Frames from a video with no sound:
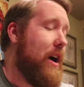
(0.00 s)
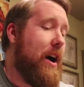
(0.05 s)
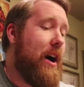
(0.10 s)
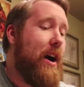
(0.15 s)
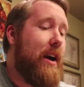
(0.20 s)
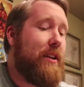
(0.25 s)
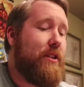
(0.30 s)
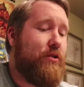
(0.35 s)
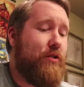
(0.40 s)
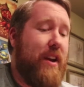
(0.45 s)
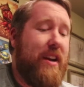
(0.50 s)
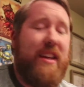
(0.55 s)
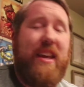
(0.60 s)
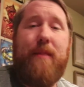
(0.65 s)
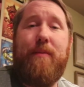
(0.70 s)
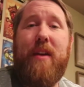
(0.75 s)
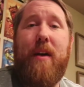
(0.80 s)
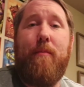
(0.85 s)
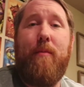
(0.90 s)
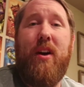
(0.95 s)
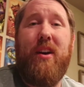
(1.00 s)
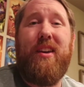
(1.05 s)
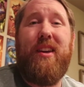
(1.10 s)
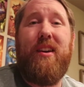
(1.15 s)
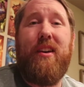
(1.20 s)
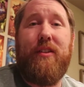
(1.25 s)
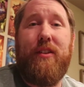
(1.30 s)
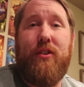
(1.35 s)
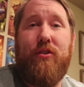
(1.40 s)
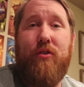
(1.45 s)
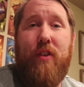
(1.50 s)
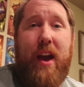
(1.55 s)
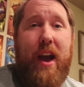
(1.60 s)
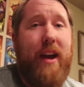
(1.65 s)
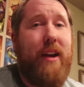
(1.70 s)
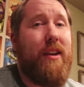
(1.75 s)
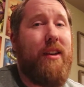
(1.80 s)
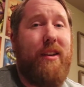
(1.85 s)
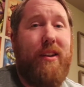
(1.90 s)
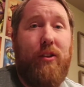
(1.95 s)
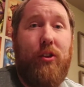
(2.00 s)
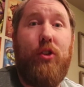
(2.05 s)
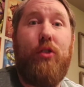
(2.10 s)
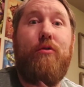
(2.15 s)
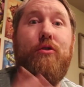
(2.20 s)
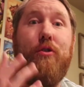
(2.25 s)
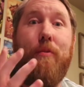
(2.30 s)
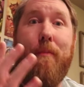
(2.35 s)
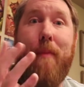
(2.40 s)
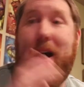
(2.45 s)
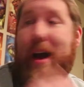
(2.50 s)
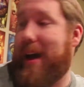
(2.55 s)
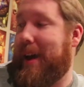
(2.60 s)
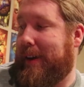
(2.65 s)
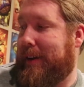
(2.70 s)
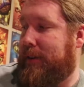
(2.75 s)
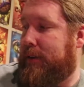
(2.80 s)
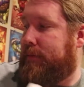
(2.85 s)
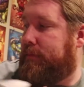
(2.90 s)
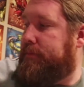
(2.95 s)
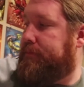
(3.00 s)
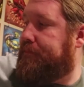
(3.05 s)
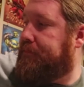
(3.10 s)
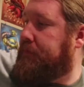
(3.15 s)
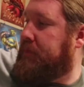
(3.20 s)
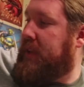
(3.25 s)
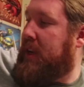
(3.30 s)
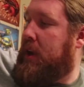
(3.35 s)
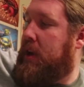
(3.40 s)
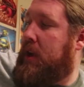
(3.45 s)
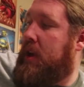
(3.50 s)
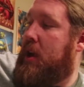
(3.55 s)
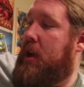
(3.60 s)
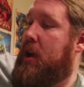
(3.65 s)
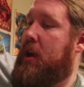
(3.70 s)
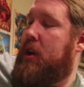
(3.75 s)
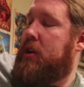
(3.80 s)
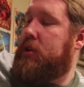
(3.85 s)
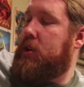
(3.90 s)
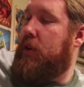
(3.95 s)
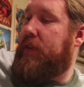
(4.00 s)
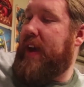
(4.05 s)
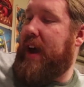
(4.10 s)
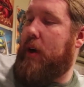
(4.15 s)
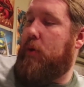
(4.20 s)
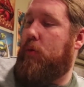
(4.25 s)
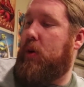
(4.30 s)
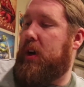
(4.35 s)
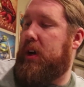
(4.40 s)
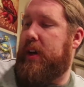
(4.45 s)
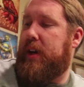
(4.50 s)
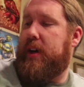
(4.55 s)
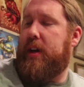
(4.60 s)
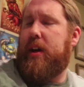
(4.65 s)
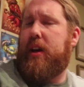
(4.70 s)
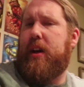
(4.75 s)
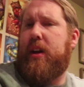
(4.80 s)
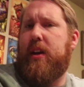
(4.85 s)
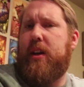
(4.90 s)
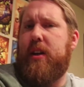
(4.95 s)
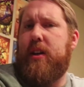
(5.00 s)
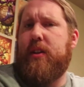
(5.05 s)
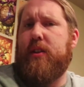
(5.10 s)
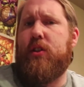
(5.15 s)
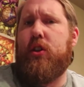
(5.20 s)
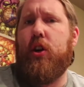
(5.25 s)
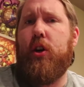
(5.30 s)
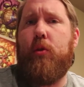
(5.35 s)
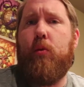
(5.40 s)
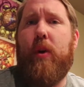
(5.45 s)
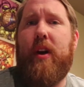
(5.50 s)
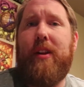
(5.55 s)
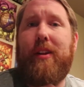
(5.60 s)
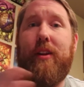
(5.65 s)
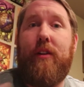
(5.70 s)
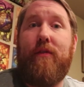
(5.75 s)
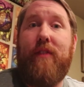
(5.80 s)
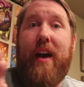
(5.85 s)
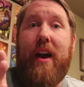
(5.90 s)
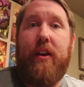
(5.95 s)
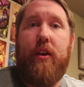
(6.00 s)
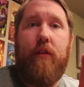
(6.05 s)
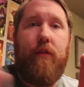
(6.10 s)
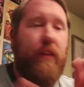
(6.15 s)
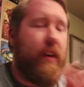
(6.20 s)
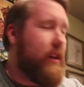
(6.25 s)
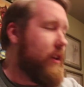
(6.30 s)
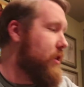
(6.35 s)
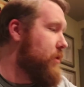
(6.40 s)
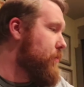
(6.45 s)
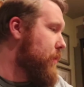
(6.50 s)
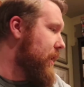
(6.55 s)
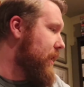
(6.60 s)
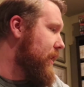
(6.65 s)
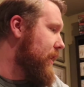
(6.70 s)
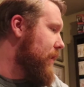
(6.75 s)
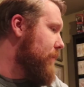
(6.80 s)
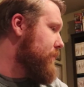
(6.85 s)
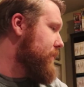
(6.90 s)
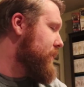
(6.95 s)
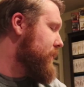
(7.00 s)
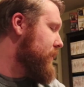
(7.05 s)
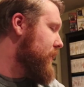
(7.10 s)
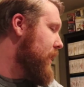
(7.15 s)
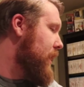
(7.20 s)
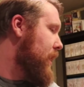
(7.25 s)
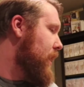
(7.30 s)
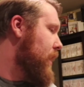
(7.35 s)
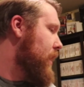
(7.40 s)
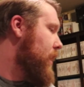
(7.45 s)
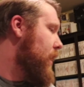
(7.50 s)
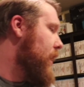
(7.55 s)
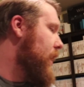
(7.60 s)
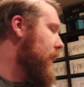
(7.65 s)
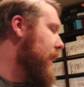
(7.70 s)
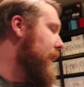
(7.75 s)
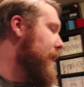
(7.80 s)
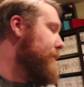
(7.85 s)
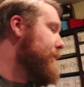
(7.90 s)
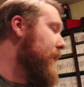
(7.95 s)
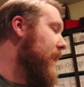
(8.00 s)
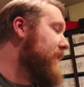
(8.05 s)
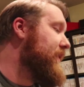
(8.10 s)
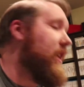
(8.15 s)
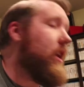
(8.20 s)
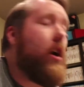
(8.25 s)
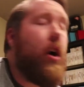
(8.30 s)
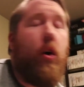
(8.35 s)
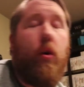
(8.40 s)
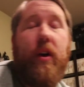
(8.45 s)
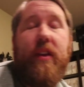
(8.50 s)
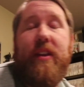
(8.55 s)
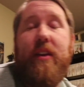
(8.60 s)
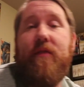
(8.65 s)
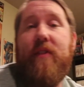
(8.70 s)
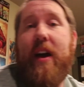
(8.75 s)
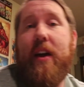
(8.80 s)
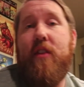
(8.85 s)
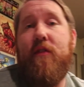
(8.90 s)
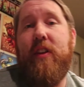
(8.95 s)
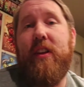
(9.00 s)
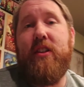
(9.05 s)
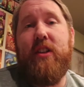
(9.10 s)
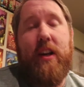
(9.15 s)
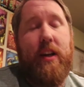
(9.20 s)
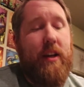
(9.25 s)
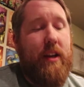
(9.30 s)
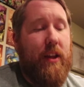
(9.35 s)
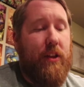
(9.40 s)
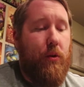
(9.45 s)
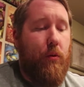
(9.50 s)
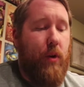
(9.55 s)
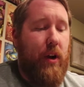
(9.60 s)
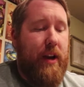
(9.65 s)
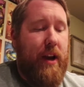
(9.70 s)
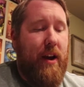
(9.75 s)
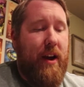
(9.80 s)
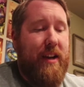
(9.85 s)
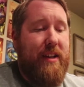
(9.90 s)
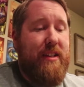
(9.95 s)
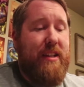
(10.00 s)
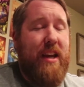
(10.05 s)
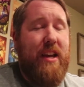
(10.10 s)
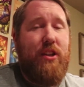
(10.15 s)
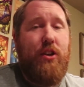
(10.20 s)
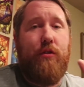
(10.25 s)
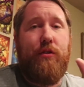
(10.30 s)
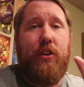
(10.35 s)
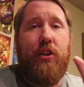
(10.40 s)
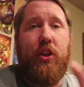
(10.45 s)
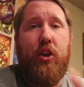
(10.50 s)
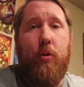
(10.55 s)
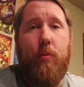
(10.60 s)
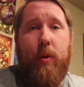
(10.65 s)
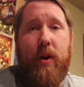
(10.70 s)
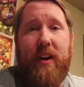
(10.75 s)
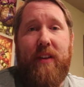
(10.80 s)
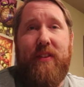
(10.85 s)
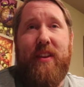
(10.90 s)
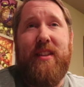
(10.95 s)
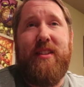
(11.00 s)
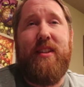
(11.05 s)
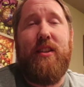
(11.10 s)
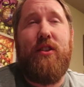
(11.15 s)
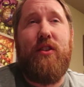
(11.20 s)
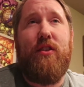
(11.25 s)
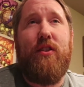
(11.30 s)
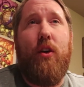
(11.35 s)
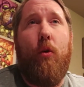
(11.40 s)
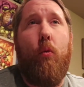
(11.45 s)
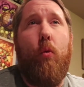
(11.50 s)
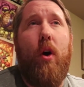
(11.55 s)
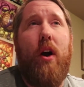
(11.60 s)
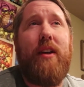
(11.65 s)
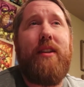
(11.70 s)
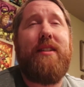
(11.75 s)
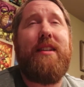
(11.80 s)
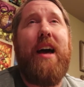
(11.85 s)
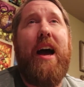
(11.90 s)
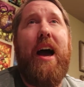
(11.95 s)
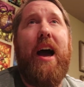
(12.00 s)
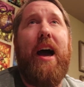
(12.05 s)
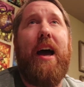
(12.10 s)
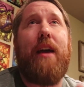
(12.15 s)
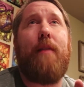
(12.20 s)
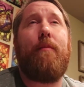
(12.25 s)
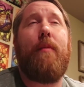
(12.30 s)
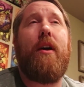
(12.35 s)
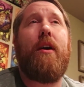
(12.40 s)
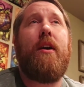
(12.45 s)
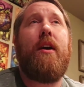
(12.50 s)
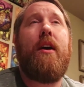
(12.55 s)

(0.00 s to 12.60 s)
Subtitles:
Try to keep that monkey on the track. You'll lose your mind. So that was Goodwill and Value Village pickups. And then Value Village had another one. Now I did use a coupon on this. This is the one time